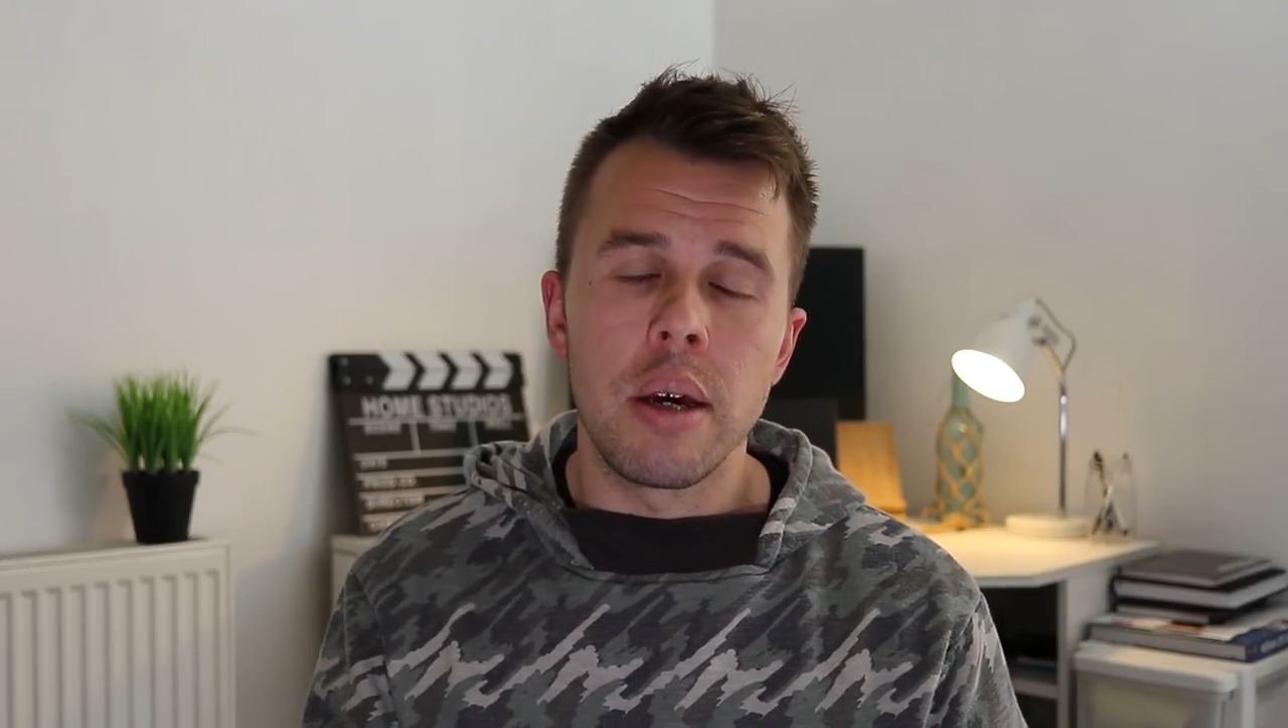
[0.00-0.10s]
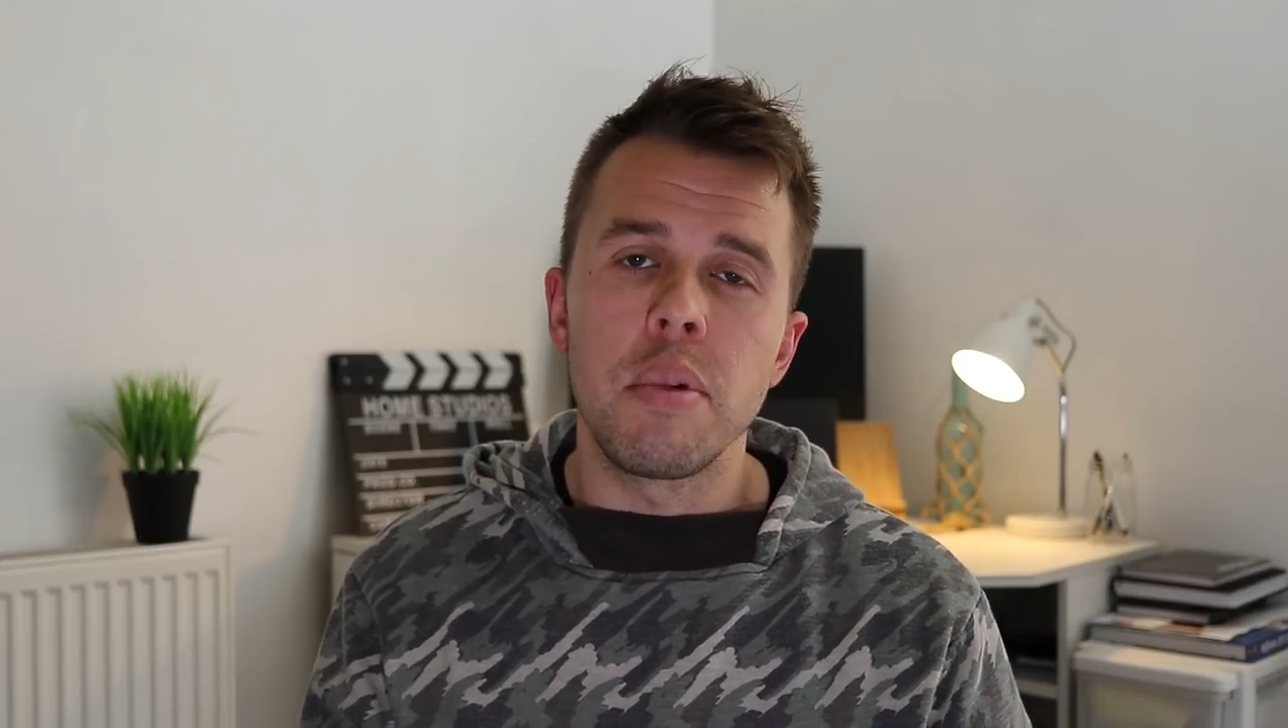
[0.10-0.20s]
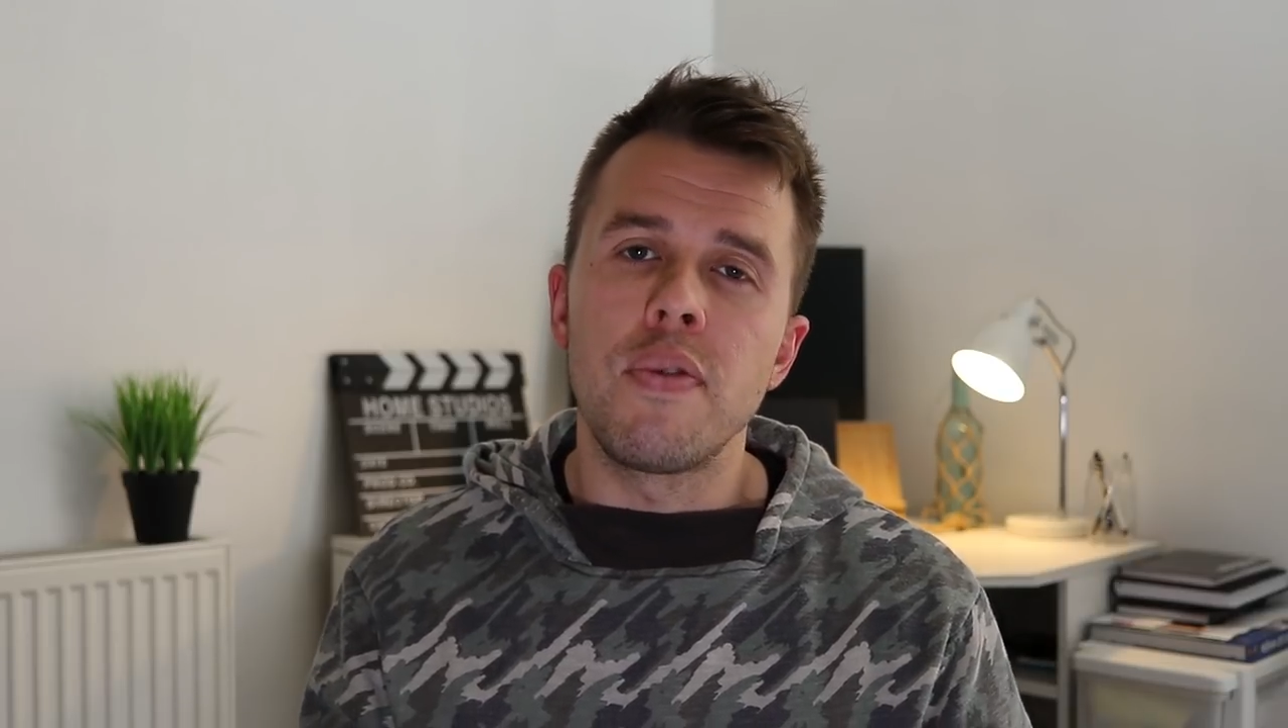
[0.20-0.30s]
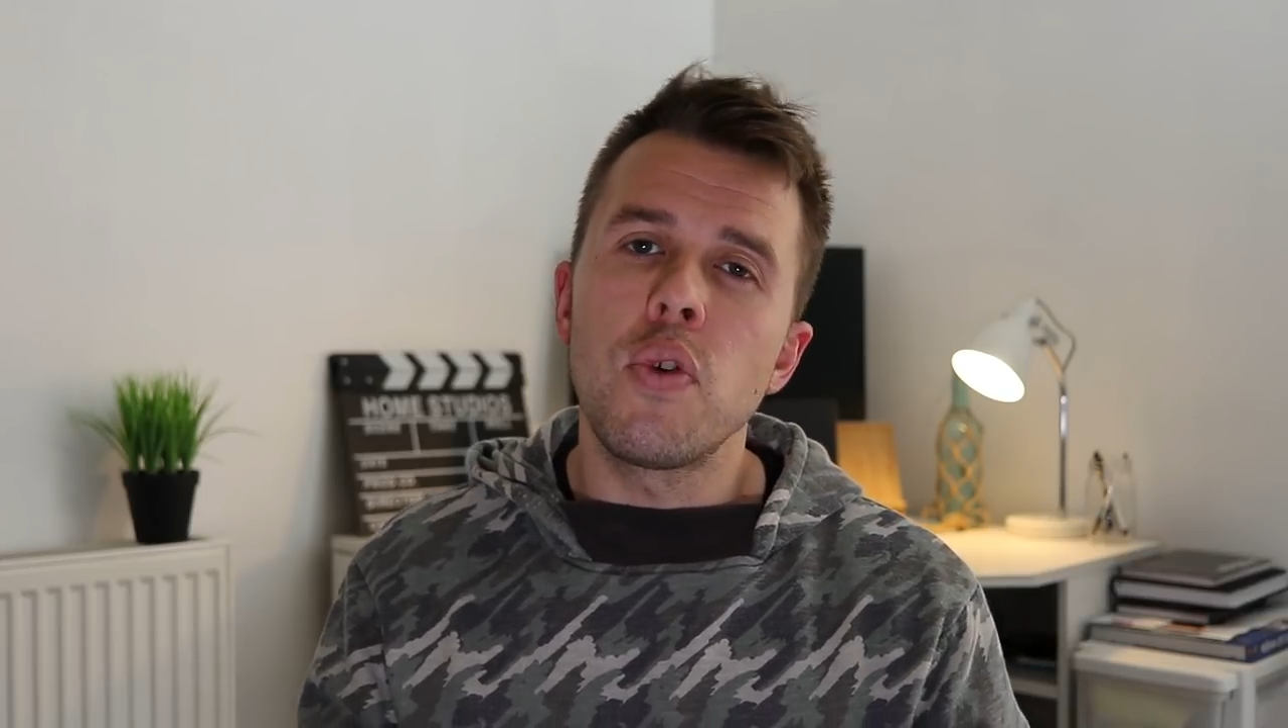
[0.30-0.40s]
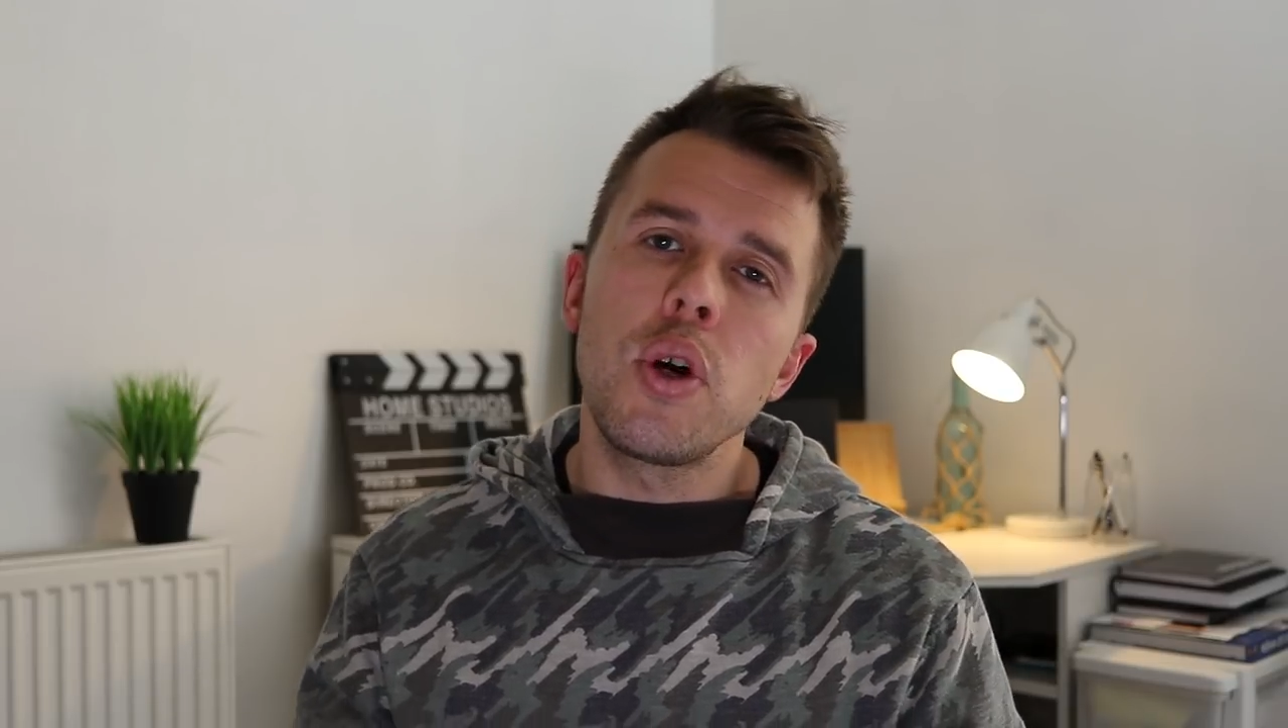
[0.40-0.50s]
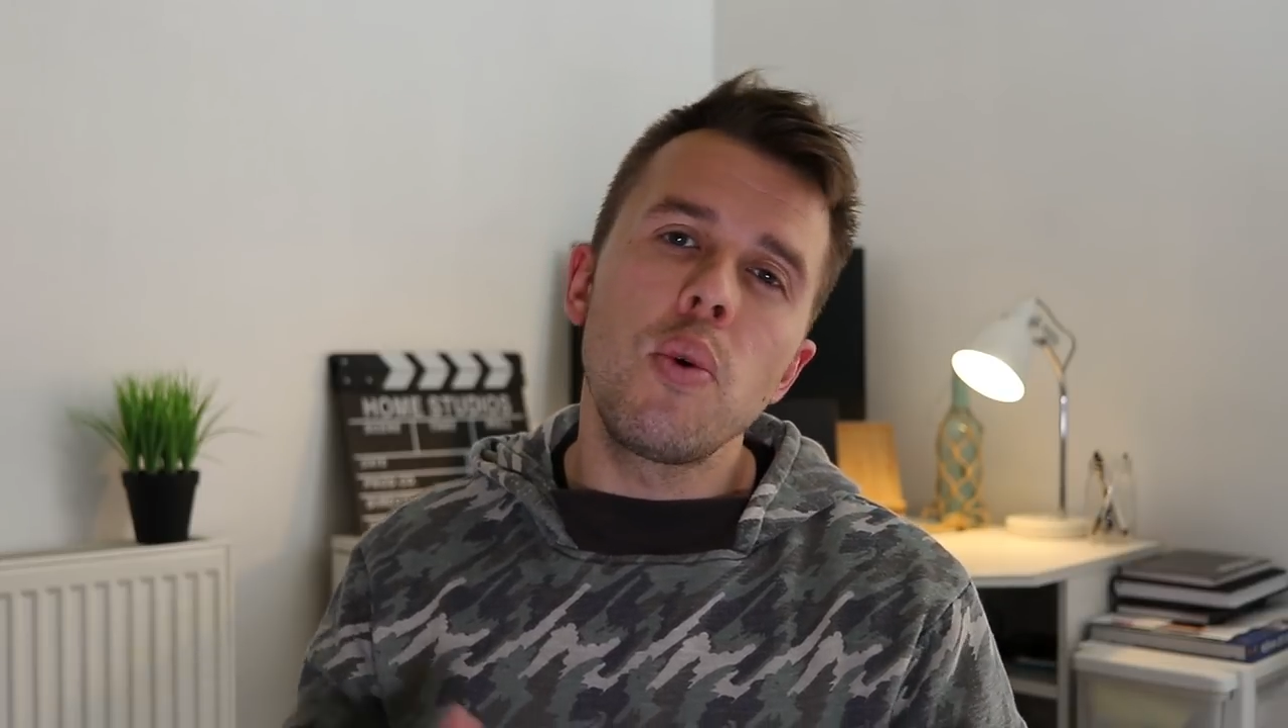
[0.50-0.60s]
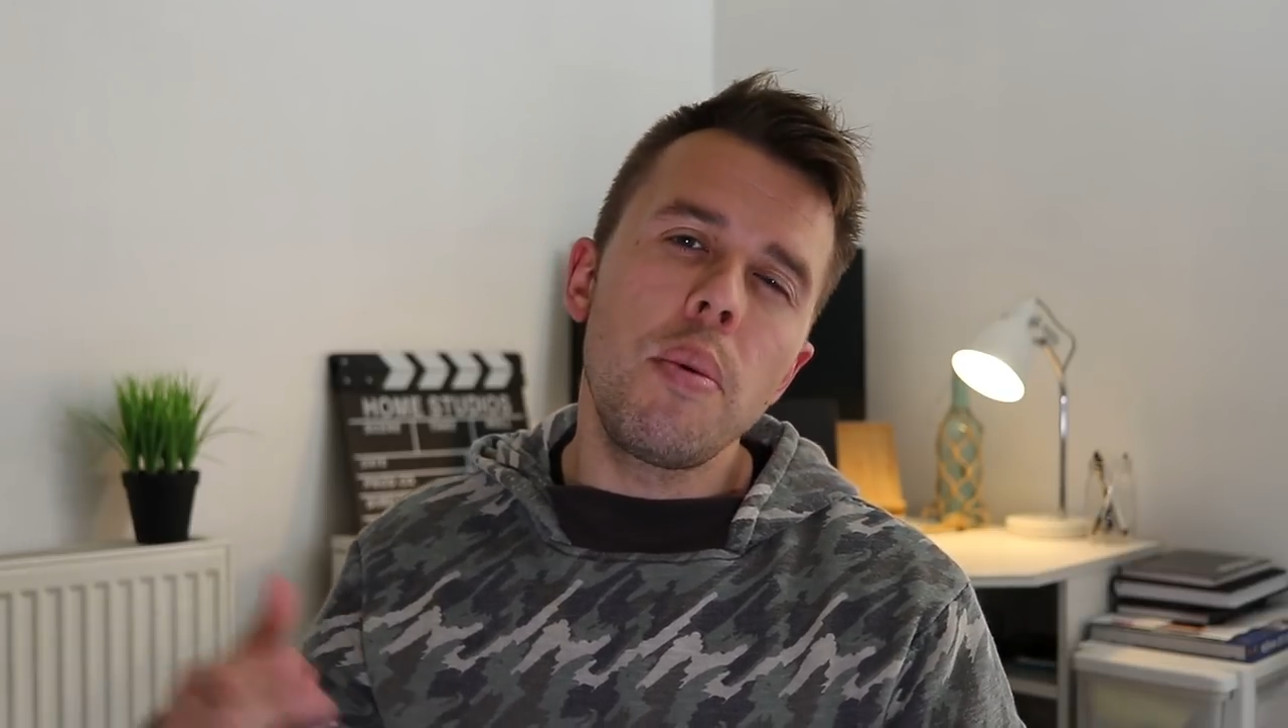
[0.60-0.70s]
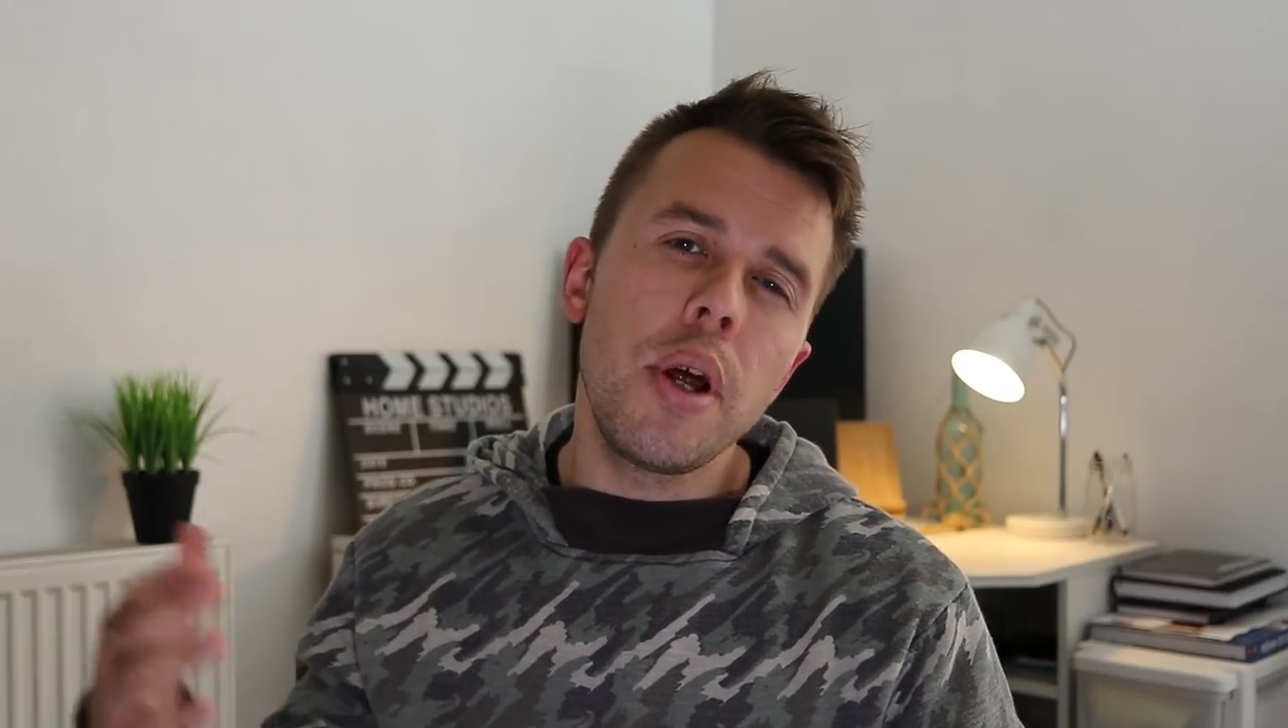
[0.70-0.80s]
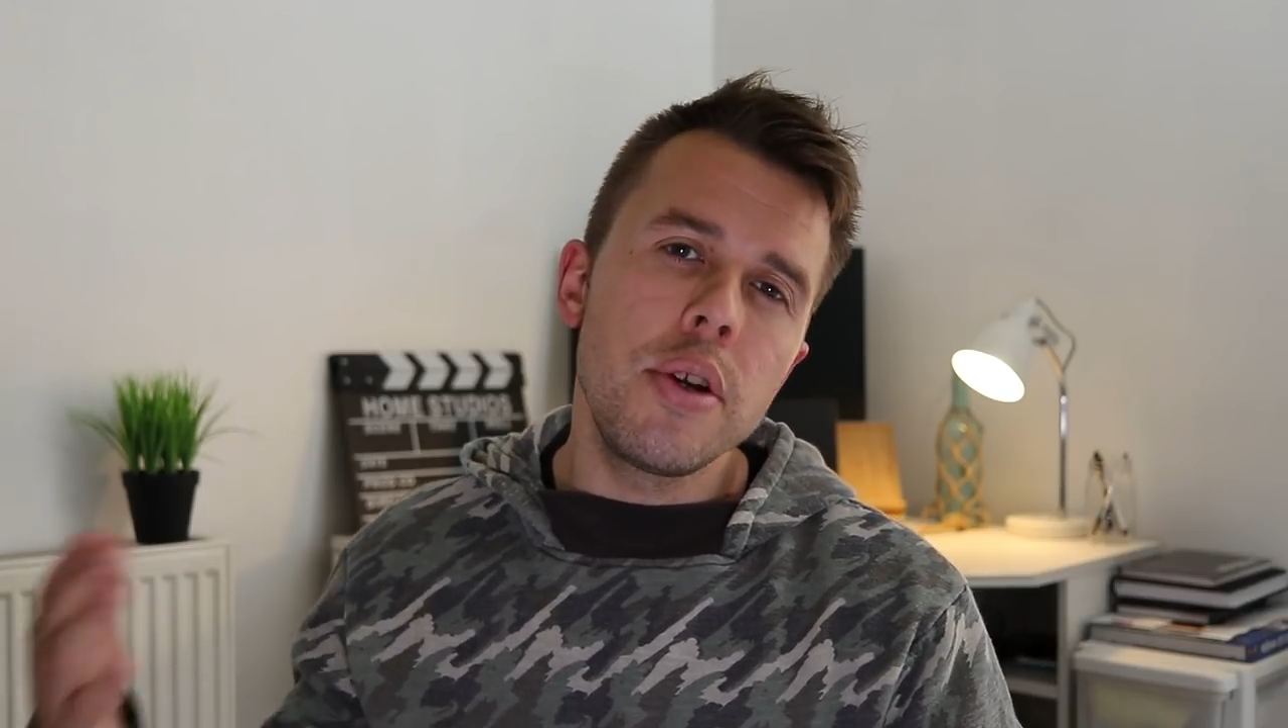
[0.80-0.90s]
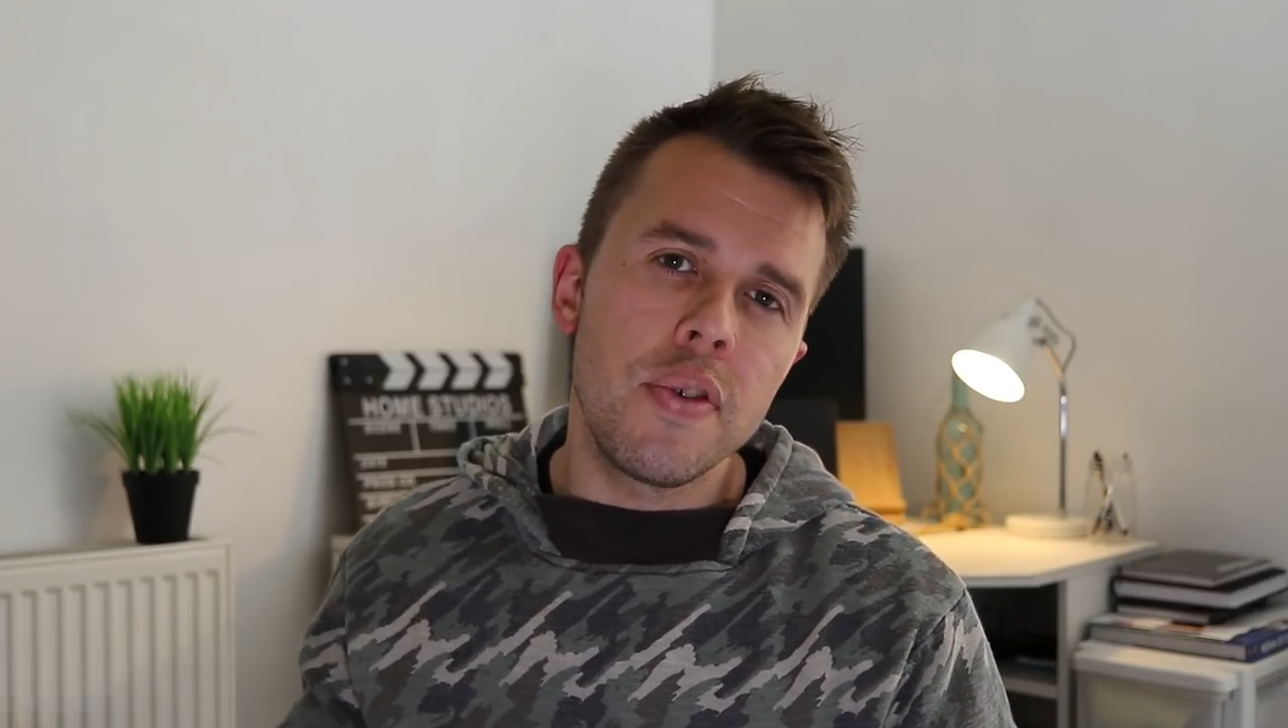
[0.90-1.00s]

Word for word: before you upload your